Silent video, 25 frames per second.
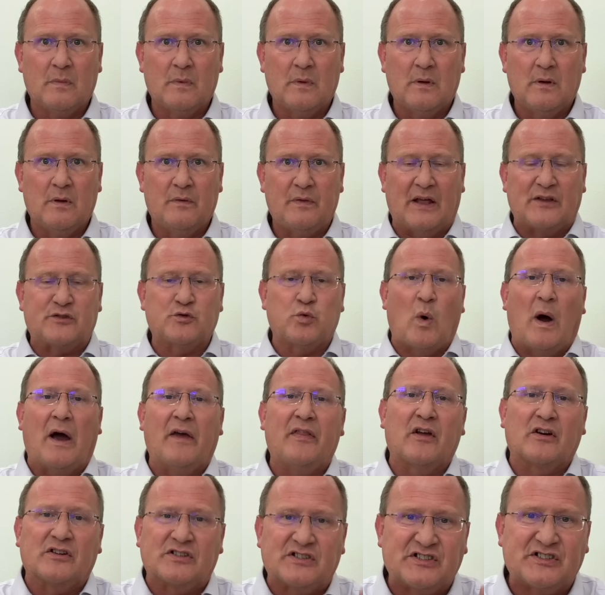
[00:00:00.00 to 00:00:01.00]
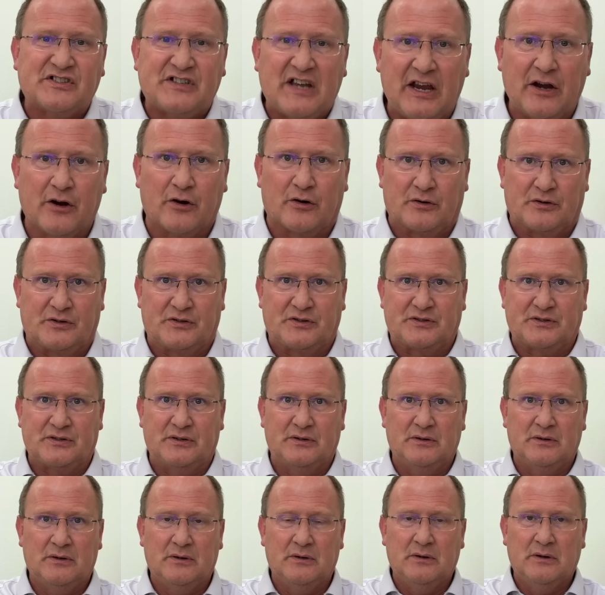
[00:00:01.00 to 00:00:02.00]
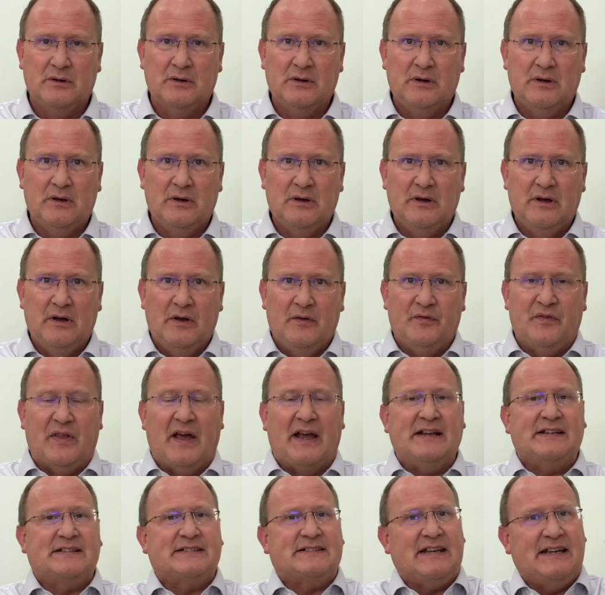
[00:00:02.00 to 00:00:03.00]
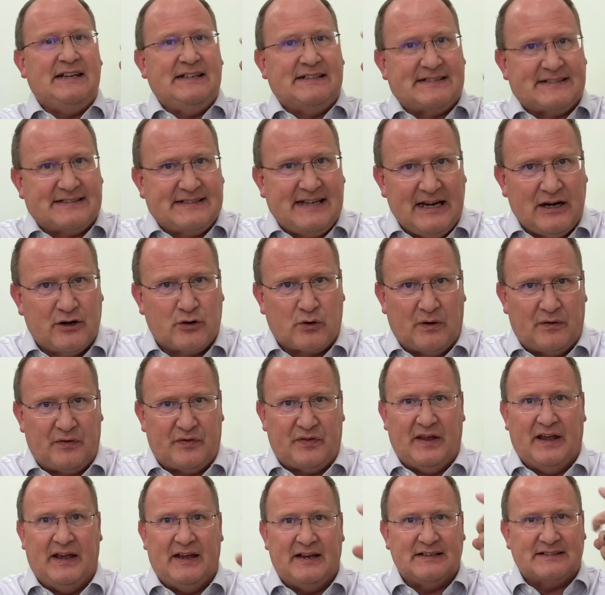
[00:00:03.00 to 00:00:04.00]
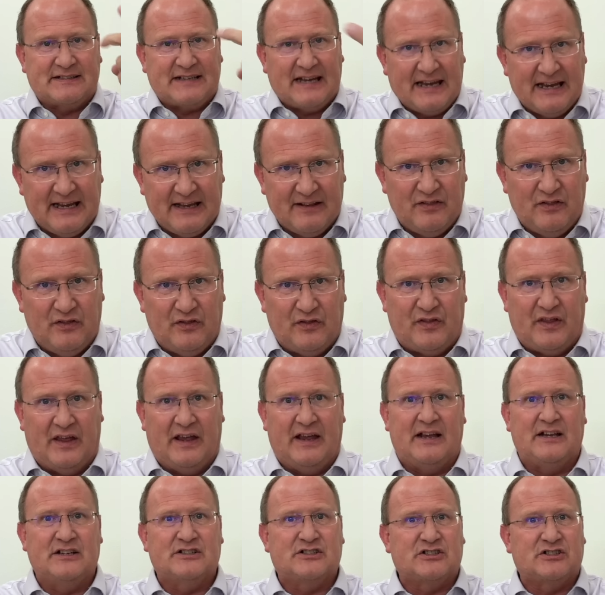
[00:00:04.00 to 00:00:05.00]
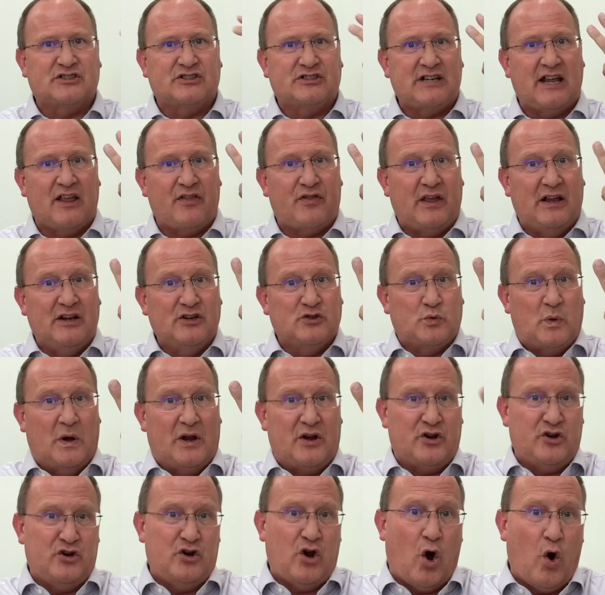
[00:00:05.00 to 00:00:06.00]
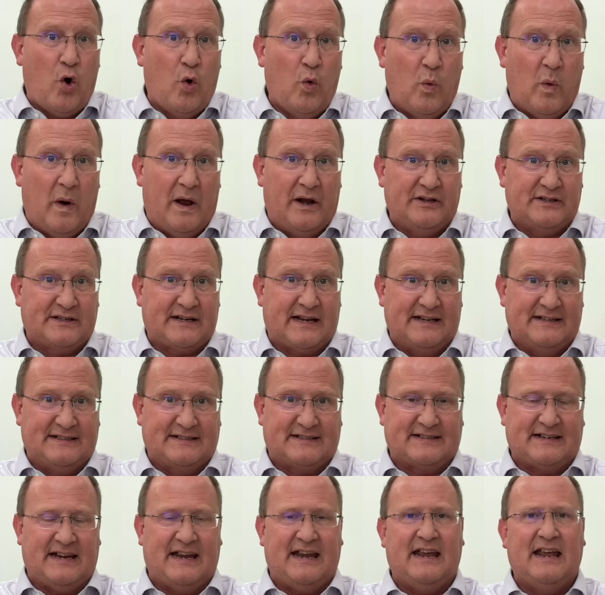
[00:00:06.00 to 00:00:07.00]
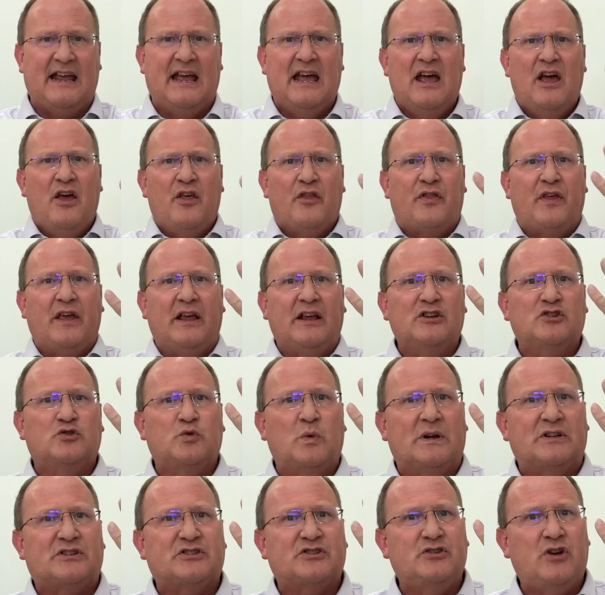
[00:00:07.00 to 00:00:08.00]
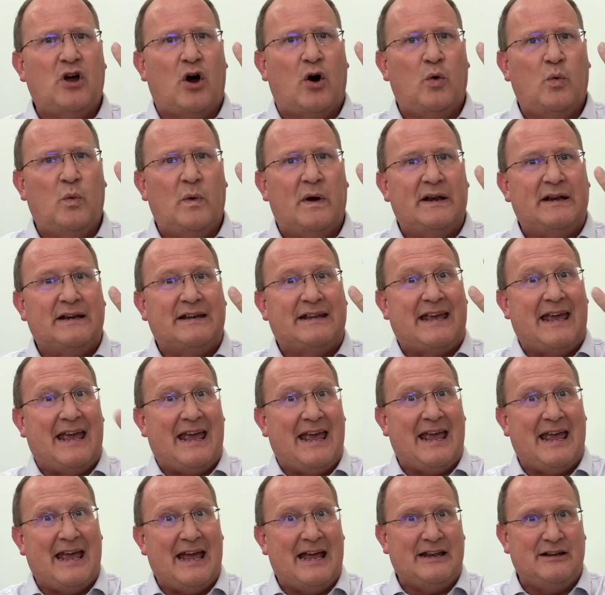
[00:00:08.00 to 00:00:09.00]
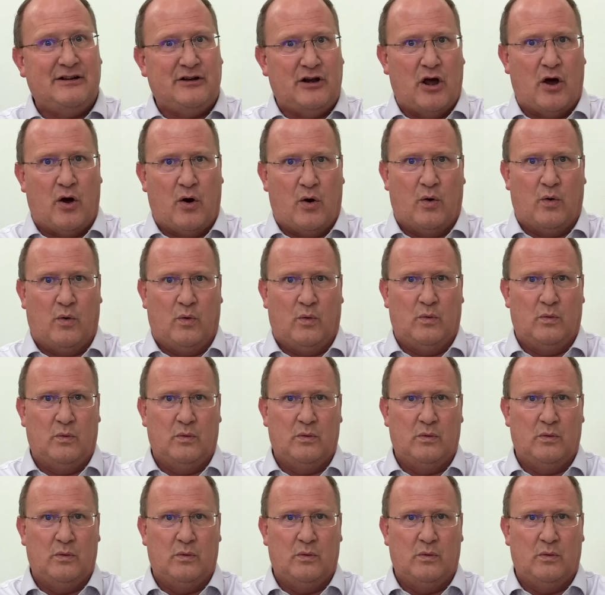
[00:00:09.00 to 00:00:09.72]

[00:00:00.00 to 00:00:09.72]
That's why they're seers. They see secret things, hidden things, things what no one can see, things which no one can know.